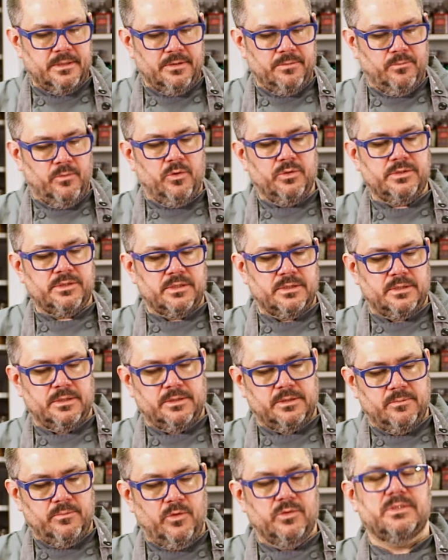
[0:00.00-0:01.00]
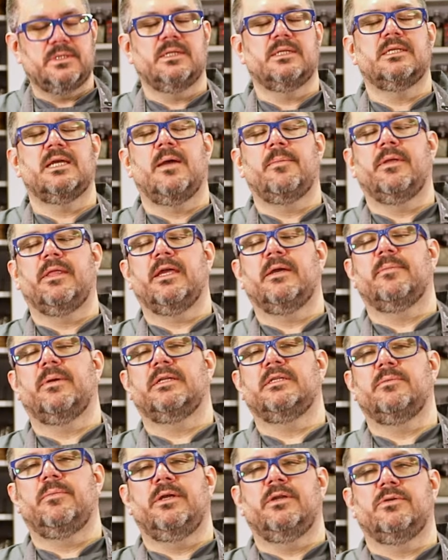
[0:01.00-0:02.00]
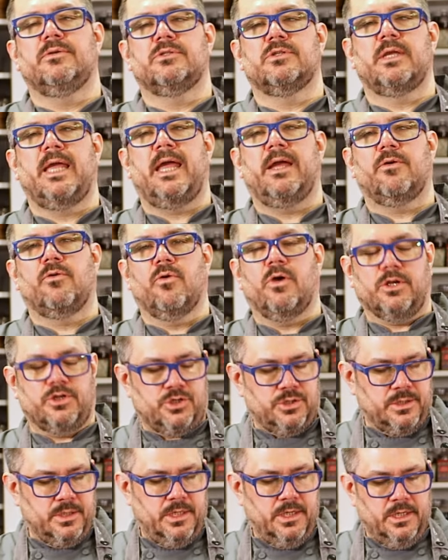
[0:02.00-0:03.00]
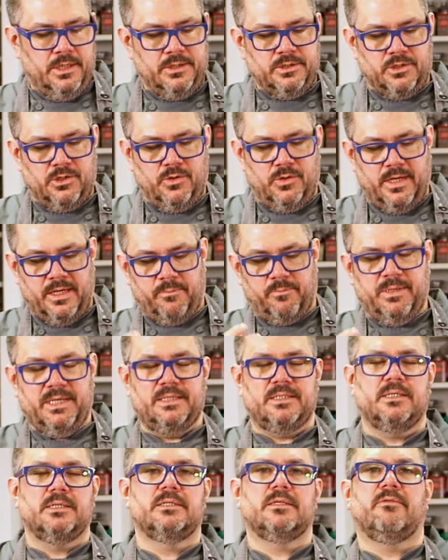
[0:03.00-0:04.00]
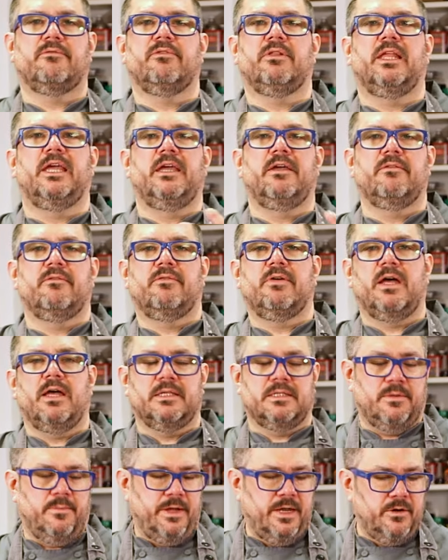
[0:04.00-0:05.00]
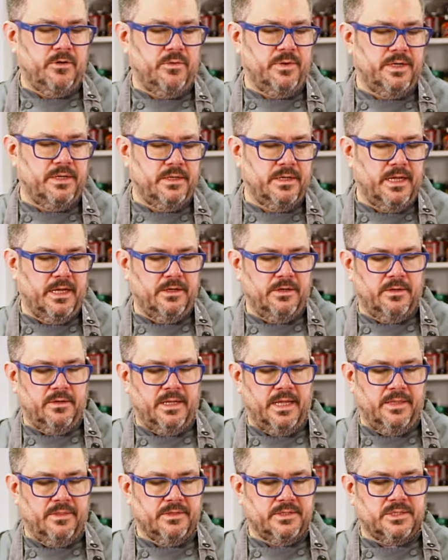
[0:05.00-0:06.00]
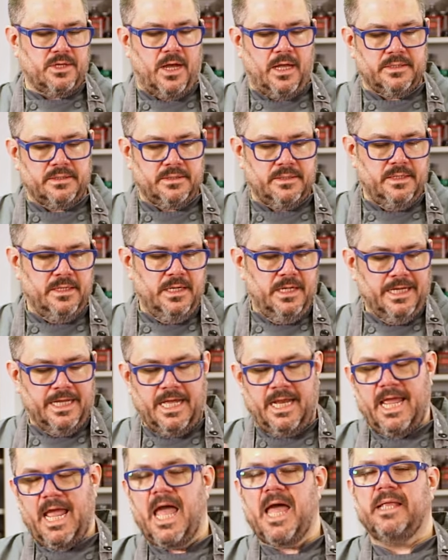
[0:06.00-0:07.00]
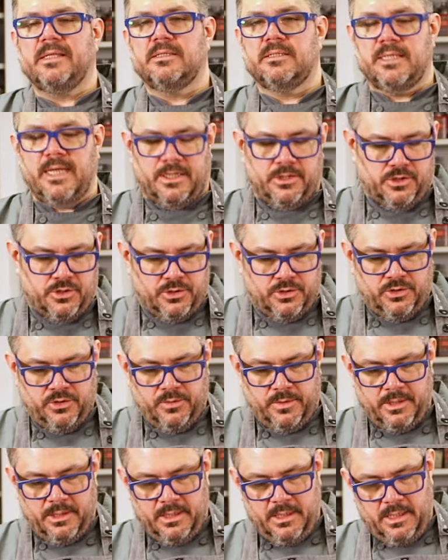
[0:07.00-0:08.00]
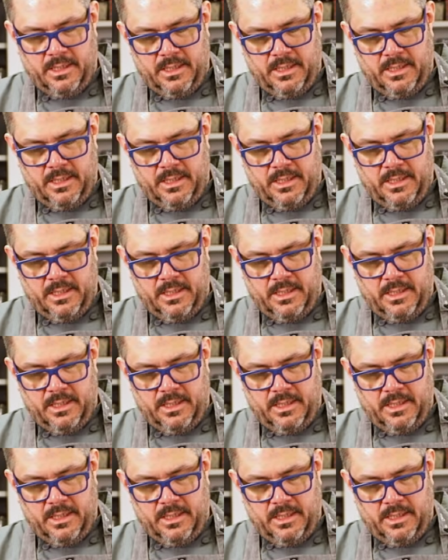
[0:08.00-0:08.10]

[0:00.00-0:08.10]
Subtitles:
most of the time I like my tomatoes hand crushed, so you get pieces of fillet of tomato in the sauce. Kind of adds texture to it.